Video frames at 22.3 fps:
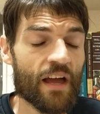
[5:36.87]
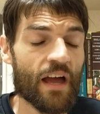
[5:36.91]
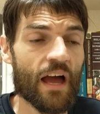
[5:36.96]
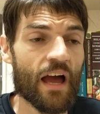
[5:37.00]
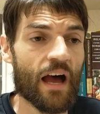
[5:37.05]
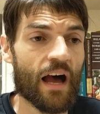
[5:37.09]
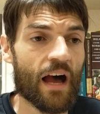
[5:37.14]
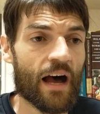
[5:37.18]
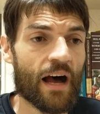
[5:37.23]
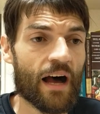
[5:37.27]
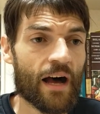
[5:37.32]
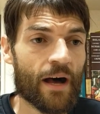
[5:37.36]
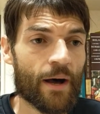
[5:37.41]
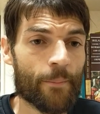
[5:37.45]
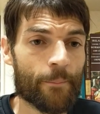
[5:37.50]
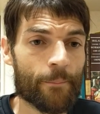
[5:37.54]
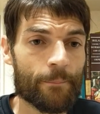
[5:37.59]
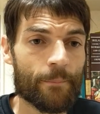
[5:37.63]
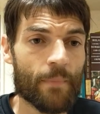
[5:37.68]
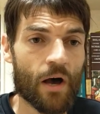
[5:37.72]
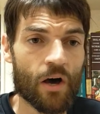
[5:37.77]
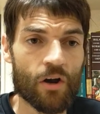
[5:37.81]

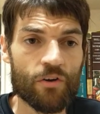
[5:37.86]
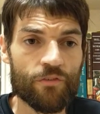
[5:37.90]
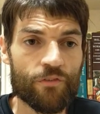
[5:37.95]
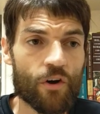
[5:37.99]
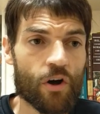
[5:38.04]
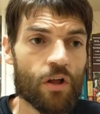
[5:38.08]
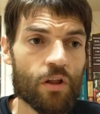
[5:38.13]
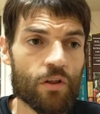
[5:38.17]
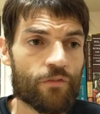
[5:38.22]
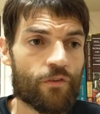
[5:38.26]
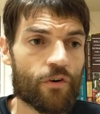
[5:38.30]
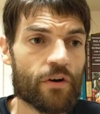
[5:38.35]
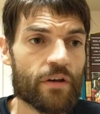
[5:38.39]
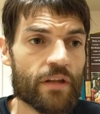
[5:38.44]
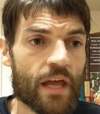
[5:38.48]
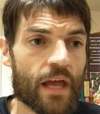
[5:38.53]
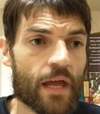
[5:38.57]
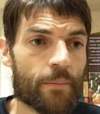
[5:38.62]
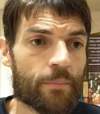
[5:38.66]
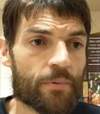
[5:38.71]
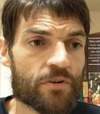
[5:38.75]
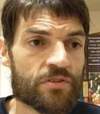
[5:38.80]
Out of all of our
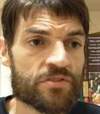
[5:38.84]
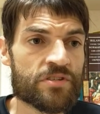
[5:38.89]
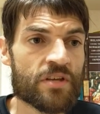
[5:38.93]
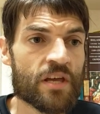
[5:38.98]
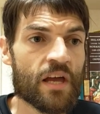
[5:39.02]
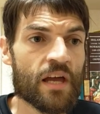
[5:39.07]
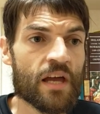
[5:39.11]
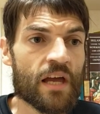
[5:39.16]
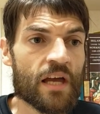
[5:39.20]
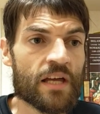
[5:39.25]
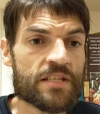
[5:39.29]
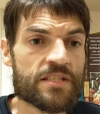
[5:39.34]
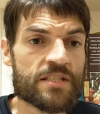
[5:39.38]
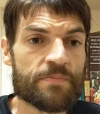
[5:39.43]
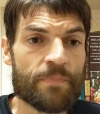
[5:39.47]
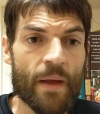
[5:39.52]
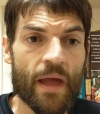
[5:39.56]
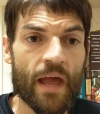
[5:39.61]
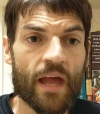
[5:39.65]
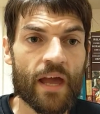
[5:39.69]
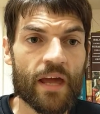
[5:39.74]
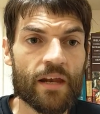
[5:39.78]
neighbours,
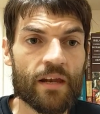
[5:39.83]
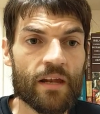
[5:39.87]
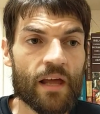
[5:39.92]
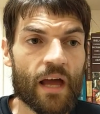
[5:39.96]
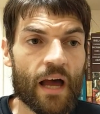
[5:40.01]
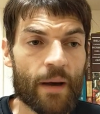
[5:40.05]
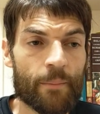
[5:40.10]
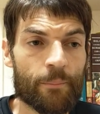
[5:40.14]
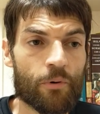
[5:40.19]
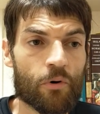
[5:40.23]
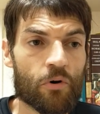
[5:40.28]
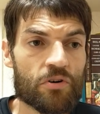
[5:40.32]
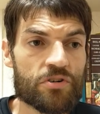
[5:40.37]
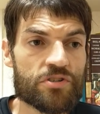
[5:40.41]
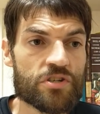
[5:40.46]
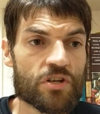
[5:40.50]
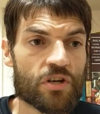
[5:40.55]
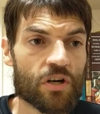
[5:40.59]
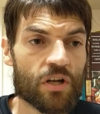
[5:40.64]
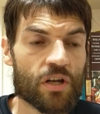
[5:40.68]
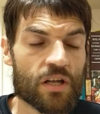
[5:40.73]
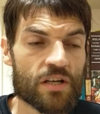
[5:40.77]
Spain and
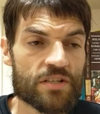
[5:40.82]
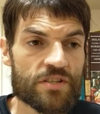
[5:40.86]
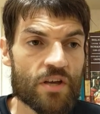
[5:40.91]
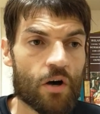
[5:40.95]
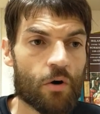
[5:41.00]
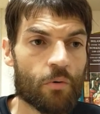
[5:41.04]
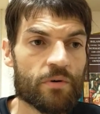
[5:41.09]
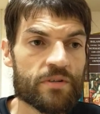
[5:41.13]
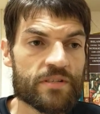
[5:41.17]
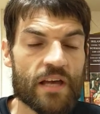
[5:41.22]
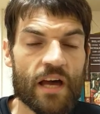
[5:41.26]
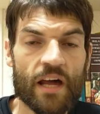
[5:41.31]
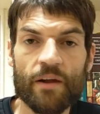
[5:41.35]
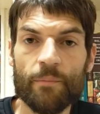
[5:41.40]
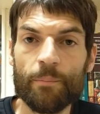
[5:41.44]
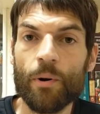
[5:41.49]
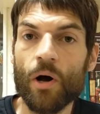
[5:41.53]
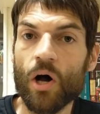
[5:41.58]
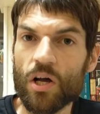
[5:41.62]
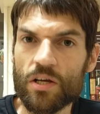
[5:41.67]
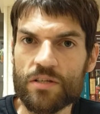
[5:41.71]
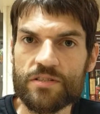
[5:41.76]
Portugal has always had a
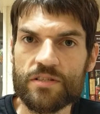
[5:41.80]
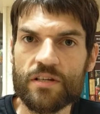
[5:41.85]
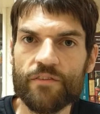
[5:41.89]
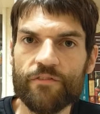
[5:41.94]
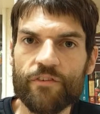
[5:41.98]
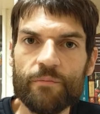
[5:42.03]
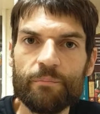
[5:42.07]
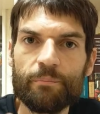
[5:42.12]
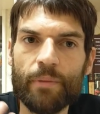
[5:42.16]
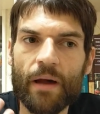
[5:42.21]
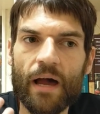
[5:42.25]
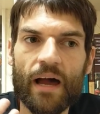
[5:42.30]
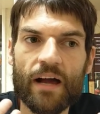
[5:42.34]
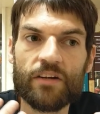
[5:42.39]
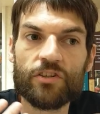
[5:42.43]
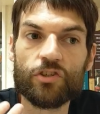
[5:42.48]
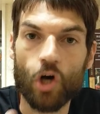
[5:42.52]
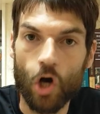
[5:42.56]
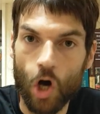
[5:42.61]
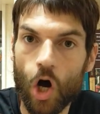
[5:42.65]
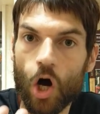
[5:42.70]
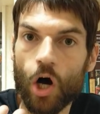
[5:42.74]
positive
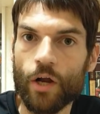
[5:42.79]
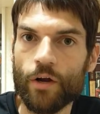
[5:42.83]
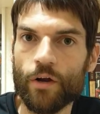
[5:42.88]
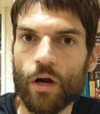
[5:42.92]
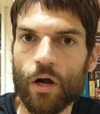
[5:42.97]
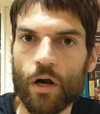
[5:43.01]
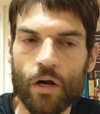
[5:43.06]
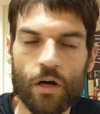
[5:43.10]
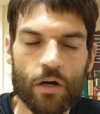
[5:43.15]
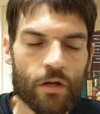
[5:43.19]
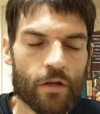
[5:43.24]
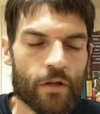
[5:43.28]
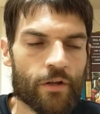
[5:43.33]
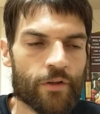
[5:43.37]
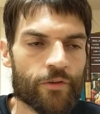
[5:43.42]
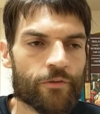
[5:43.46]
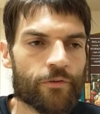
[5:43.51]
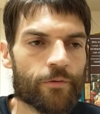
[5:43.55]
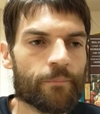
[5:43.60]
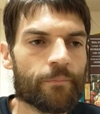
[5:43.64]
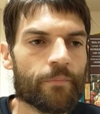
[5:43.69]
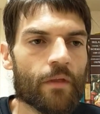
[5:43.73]
impact on
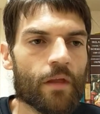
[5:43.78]
Ireland.